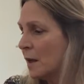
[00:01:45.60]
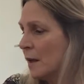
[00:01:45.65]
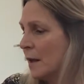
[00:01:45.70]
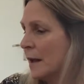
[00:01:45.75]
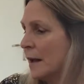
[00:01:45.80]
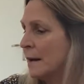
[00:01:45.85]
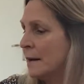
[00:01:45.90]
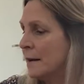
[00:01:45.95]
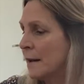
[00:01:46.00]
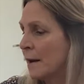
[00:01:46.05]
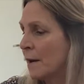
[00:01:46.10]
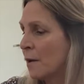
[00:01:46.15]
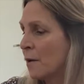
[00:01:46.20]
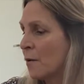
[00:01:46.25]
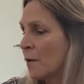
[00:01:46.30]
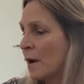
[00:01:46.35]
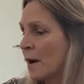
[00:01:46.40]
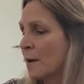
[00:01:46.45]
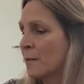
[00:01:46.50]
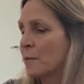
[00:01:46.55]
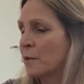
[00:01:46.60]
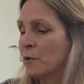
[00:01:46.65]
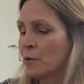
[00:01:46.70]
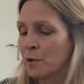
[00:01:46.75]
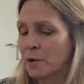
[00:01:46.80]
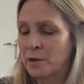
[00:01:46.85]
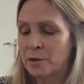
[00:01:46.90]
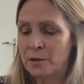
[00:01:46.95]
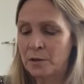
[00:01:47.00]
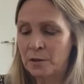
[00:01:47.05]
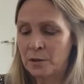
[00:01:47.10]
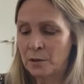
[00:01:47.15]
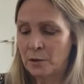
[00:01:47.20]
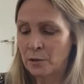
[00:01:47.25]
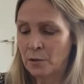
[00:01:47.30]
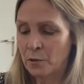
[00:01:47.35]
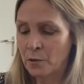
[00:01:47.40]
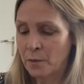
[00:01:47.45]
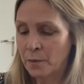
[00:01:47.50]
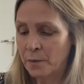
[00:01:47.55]
and now I'm going
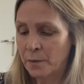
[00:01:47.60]
to